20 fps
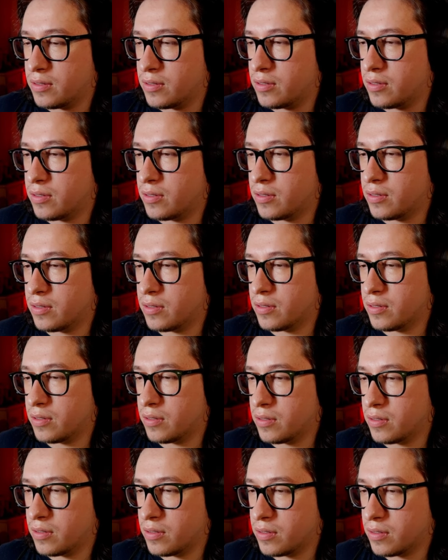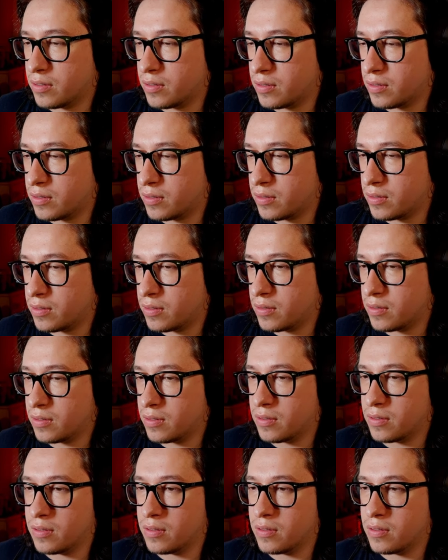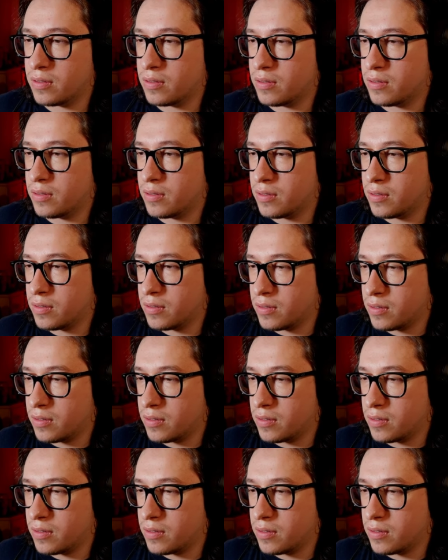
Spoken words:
Nothing is said.